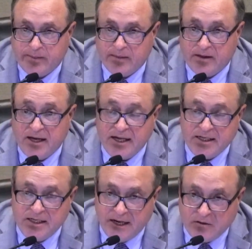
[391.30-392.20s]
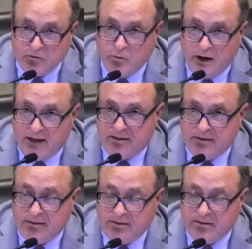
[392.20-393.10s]
And guess what?
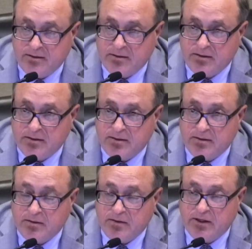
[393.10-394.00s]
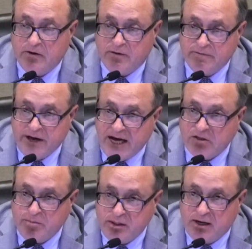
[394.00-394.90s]
There are facts
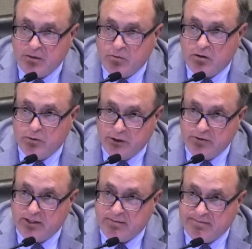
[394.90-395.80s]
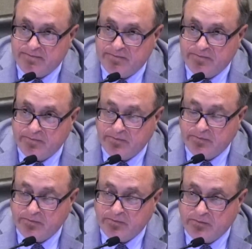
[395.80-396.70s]
behind what we're doing.
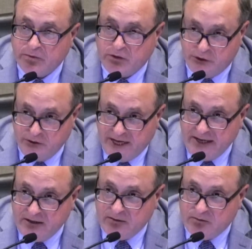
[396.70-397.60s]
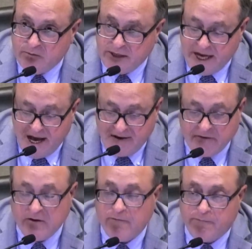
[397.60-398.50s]
To date, we have
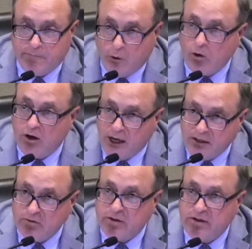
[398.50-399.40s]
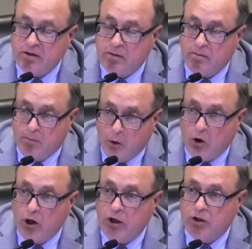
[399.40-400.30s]
400
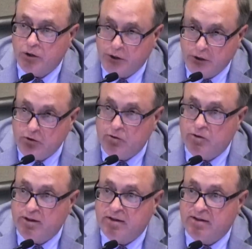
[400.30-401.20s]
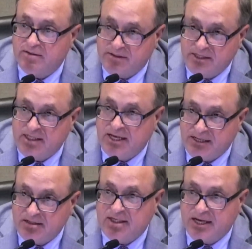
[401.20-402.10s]
more new TK and
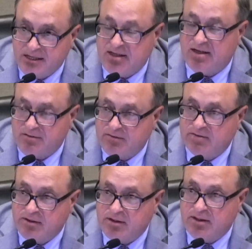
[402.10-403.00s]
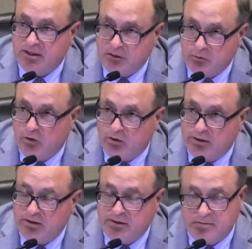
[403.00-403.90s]
K kids enrolled
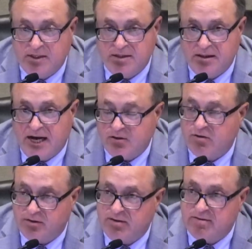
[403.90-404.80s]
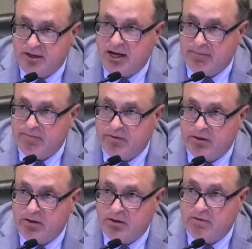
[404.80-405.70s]
than we did last year at this time.
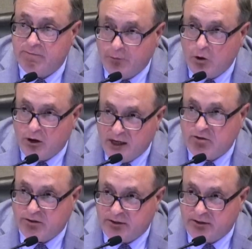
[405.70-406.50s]
400.